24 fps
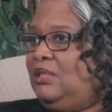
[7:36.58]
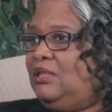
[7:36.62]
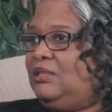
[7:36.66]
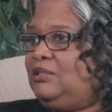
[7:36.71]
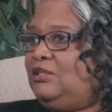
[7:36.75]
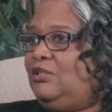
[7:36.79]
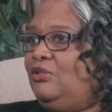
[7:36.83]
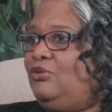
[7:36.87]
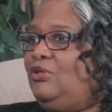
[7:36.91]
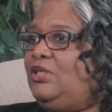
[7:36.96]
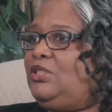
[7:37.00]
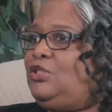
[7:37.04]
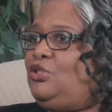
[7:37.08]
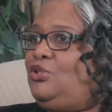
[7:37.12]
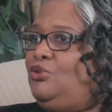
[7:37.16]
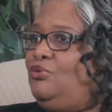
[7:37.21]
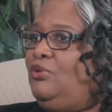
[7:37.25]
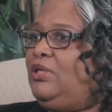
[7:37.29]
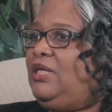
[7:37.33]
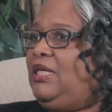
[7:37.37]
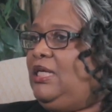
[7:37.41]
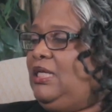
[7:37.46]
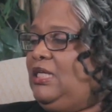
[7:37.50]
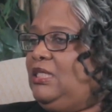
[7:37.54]
so that you
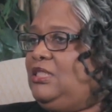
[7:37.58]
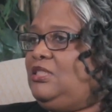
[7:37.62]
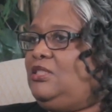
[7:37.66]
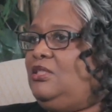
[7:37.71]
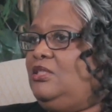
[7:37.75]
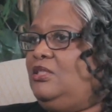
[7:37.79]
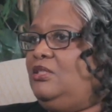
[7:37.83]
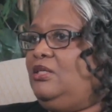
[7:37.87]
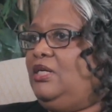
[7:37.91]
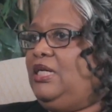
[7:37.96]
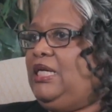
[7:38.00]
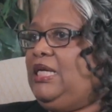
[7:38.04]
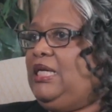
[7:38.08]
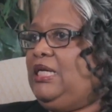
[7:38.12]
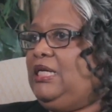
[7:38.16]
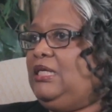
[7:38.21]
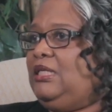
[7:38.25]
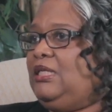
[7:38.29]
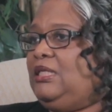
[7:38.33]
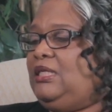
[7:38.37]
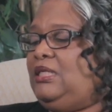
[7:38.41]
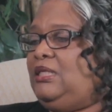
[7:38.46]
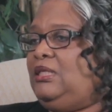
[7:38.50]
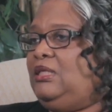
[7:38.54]
can get to your
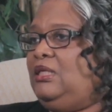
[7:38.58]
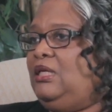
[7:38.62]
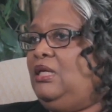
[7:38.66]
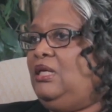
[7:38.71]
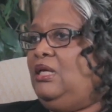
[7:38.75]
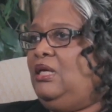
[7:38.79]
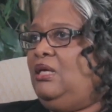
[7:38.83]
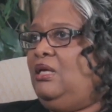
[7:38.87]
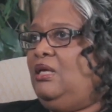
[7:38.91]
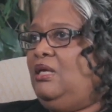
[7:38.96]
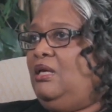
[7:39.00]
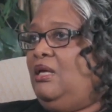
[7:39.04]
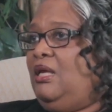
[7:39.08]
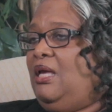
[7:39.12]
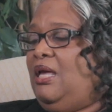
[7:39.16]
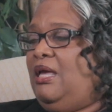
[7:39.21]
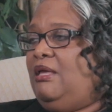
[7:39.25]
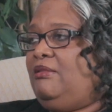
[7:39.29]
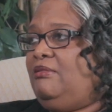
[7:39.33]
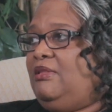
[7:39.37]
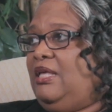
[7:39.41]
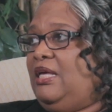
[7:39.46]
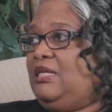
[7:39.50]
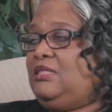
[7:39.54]
healing.
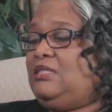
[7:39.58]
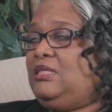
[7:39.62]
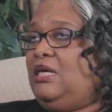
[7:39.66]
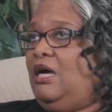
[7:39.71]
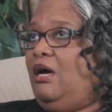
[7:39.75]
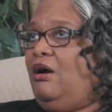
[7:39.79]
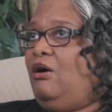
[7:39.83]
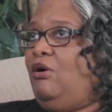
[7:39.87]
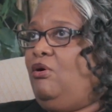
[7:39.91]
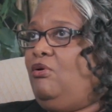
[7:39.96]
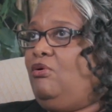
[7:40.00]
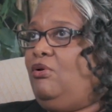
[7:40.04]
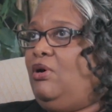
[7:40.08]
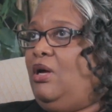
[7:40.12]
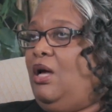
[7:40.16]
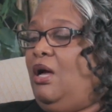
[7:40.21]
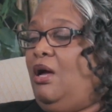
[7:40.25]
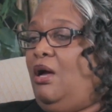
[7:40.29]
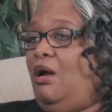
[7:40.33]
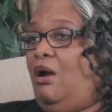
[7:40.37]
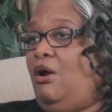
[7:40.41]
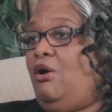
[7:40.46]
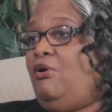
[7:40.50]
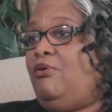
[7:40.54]
And that's how
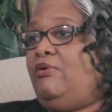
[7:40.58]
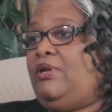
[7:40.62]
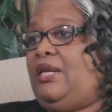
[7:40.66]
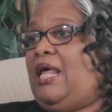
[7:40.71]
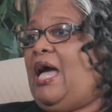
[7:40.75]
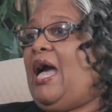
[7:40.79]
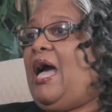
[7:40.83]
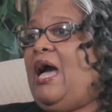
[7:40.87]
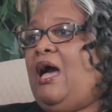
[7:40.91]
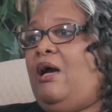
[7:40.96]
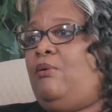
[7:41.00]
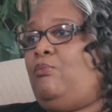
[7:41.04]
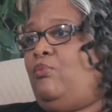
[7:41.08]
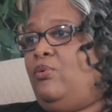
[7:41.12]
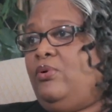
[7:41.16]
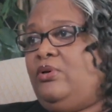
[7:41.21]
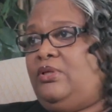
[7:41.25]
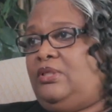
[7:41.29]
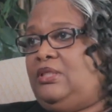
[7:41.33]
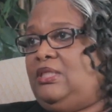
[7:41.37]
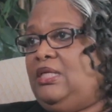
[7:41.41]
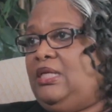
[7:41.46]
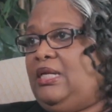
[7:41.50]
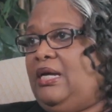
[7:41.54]
her and I
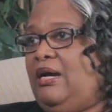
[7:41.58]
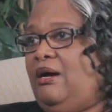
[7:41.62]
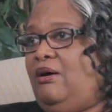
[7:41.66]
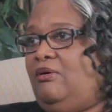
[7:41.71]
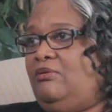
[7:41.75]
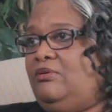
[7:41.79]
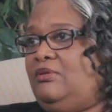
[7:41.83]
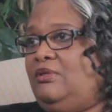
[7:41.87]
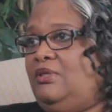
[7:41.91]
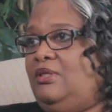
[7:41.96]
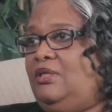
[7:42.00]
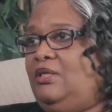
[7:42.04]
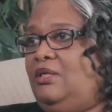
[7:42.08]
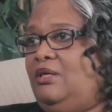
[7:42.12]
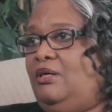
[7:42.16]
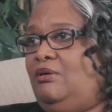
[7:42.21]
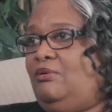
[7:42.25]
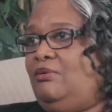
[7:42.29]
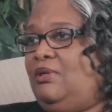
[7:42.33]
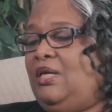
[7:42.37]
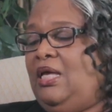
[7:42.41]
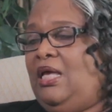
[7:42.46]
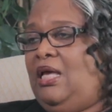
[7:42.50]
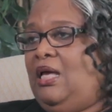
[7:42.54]
worked it out.
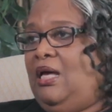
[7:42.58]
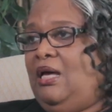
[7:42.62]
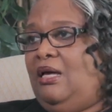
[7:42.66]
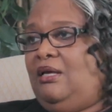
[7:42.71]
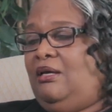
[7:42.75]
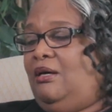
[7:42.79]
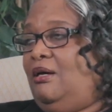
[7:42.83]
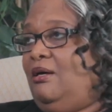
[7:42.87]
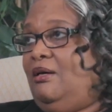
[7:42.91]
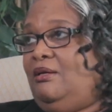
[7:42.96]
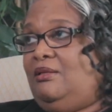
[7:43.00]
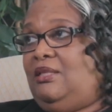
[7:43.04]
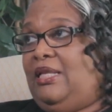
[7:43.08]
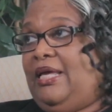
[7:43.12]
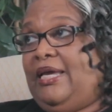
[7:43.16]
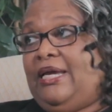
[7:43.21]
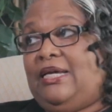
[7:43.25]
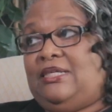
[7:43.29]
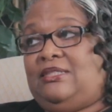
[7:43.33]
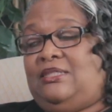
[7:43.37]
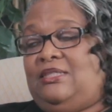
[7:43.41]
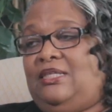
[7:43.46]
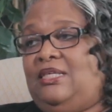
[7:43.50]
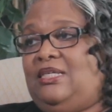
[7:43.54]
Like
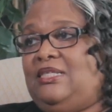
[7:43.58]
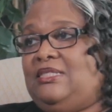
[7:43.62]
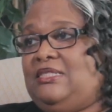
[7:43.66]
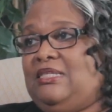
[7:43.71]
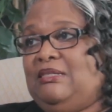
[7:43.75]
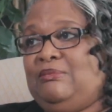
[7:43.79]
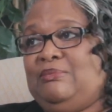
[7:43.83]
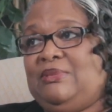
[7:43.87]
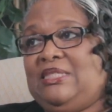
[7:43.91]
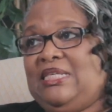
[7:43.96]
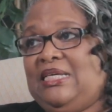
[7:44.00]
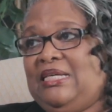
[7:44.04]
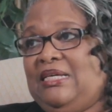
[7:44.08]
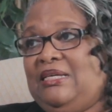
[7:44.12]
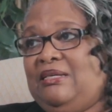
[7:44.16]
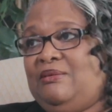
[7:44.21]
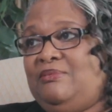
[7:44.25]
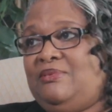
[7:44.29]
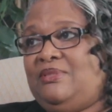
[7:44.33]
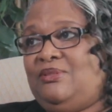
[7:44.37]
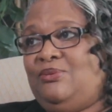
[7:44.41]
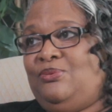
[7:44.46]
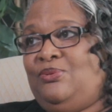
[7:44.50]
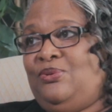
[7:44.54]
I said,
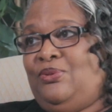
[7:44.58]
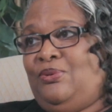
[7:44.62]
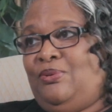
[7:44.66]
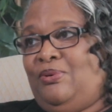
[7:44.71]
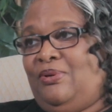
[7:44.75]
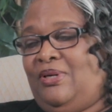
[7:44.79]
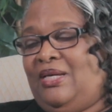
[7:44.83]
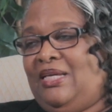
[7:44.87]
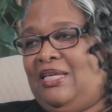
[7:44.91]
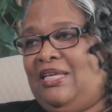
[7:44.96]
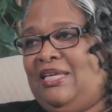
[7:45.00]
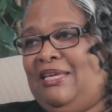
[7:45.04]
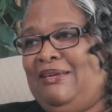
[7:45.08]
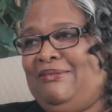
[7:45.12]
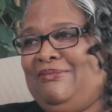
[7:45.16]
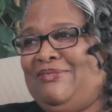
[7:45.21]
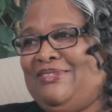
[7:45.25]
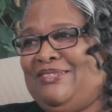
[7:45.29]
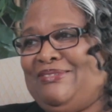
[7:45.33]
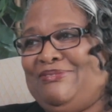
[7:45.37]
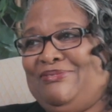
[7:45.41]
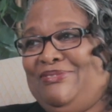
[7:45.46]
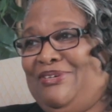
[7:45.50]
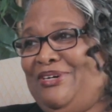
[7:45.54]
sometimes, it
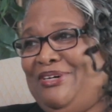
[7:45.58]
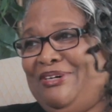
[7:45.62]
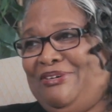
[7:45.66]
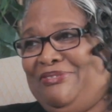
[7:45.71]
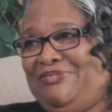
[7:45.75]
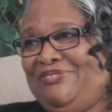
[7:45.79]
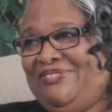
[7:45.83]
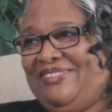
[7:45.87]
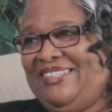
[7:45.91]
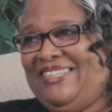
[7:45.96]
was rough.